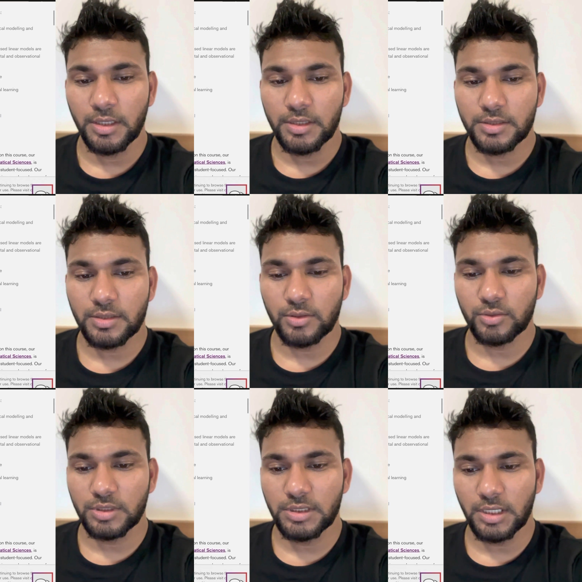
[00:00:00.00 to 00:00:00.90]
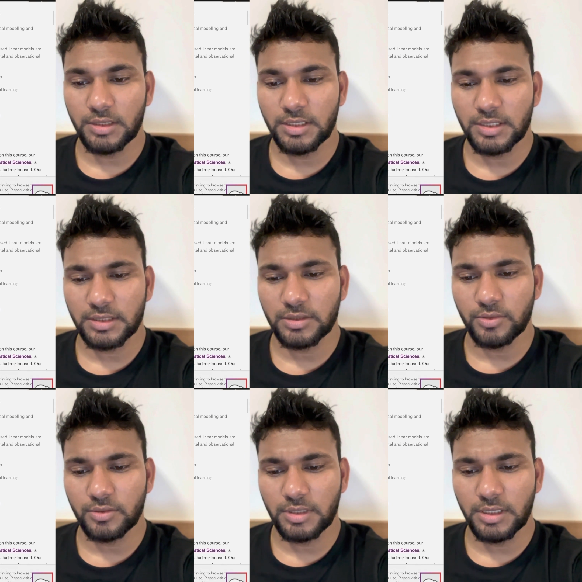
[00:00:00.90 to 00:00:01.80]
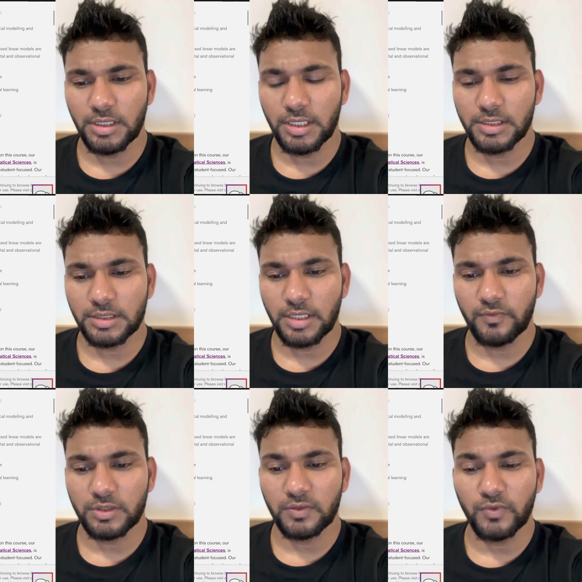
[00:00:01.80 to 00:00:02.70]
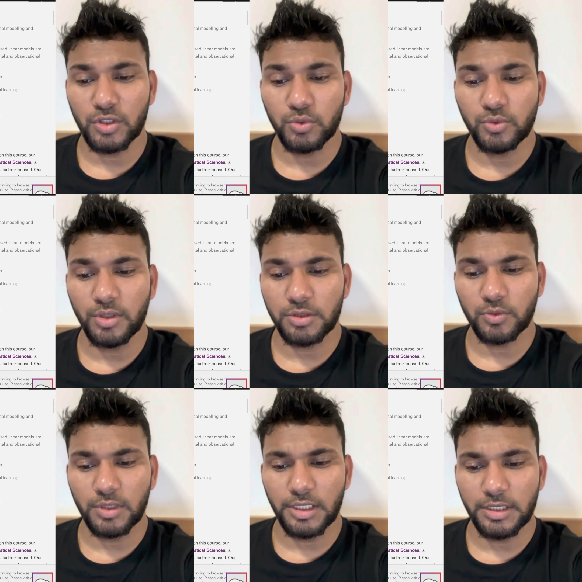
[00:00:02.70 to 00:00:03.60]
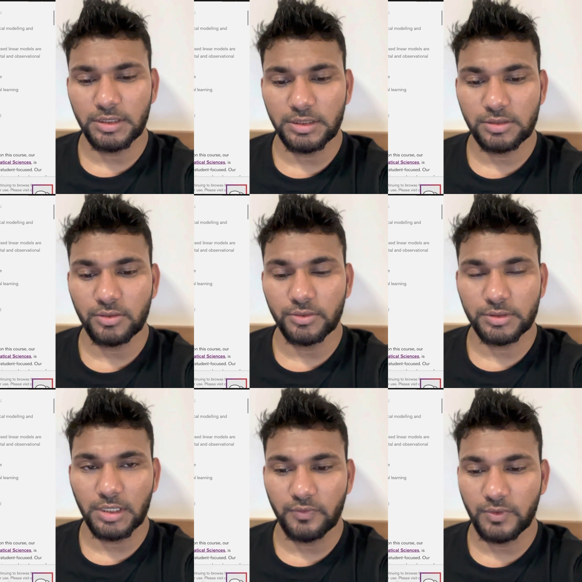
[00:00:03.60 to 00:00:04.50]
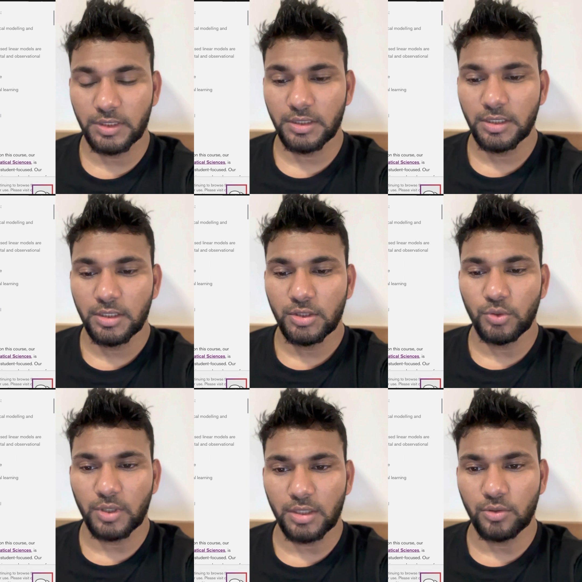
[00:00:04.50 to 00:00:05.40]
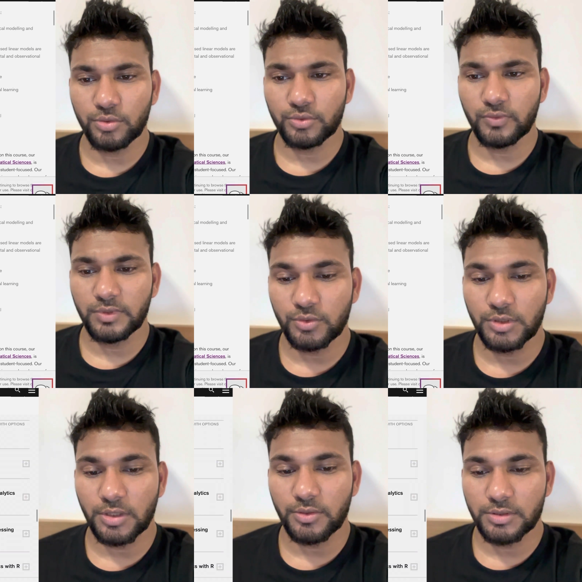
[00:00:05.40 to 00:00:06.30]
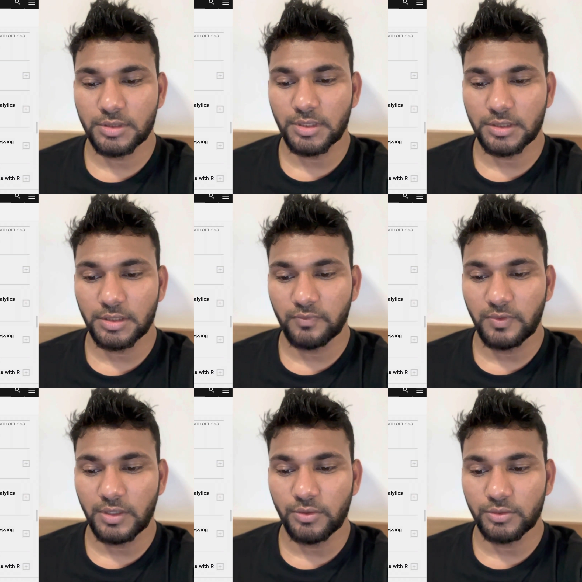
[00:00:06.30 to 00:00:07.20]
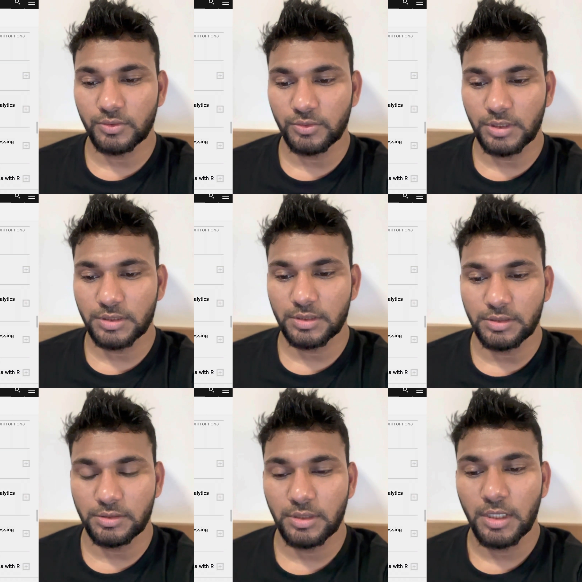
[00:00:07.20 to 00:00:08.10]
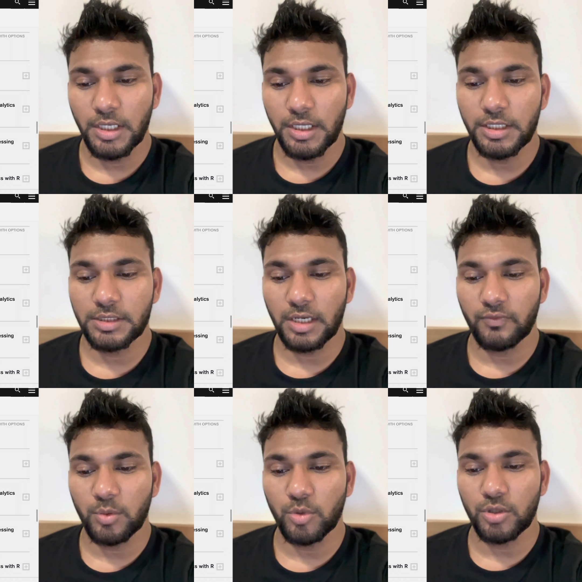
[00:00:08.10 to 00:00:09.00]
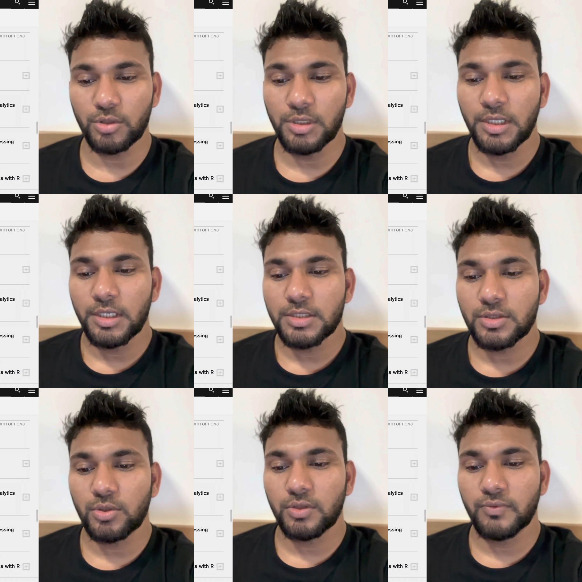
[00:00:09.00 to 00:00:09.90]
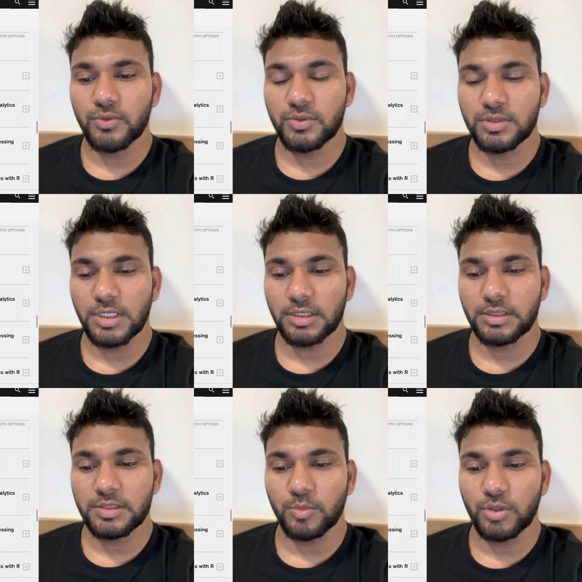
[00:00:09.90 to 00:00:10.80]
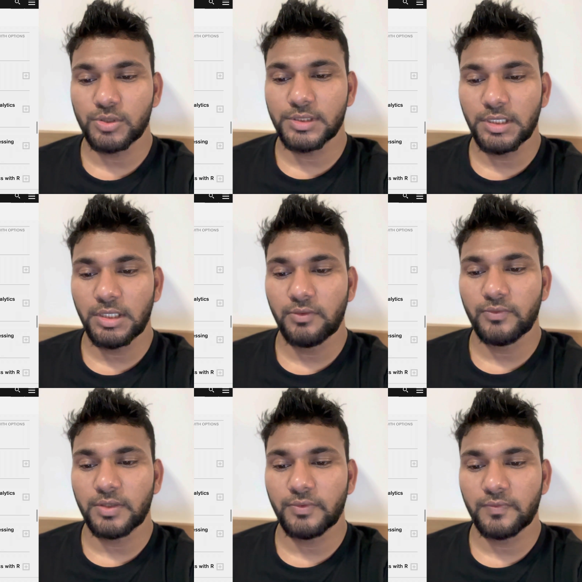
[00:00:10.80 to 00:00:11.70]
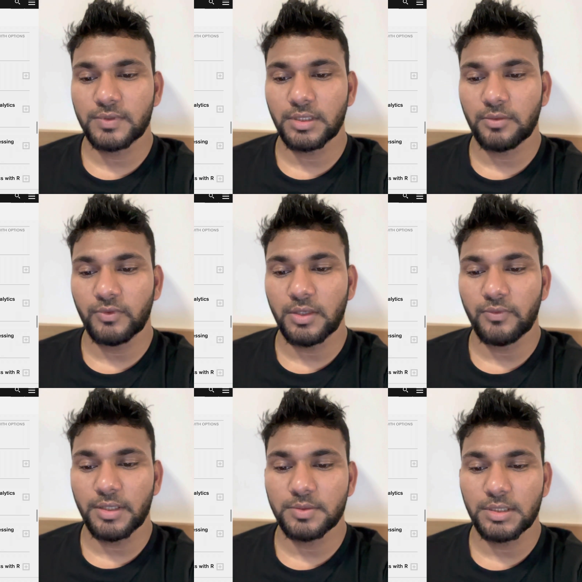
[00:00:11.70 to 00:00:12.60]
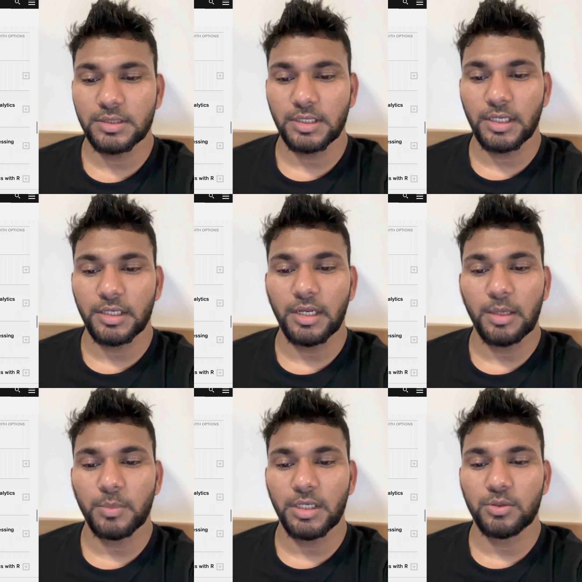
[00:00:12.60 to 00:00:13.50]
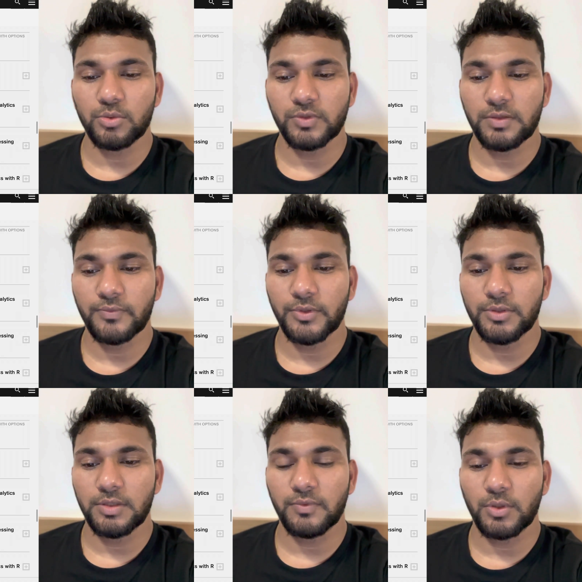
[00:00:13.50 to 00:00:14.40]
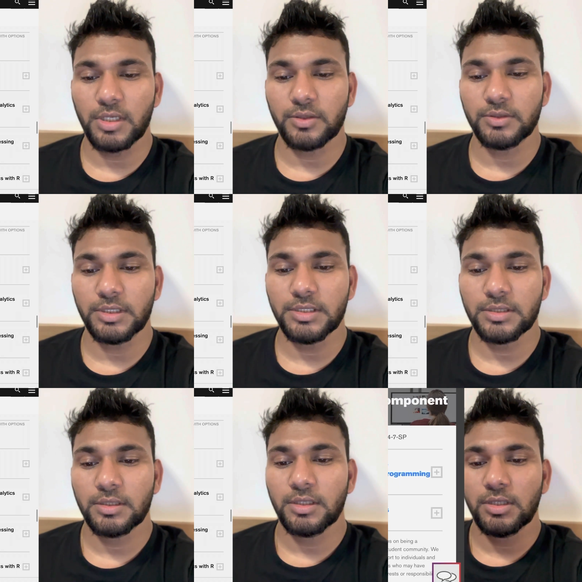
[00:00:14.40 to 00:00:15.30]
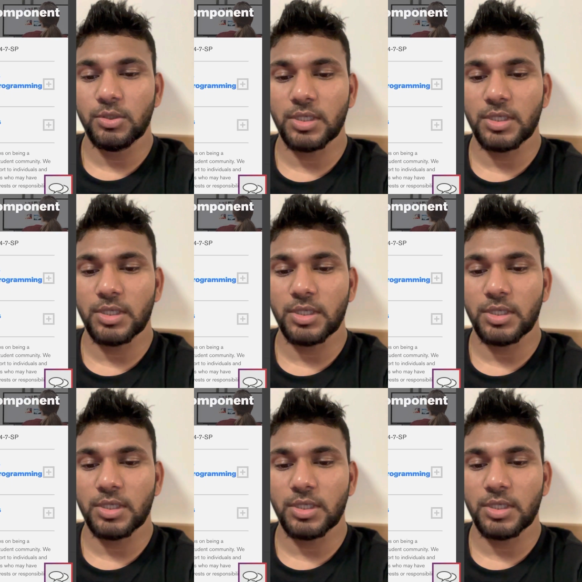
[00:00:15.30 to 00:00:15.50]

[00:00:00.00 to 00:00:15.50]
So these are these are the course details and everything what you going to learn in this course and everything. You can go through with the course structure. We will go through this uh, each and every module. So if you check this module C E one five six and M A two one four, if you click on this, you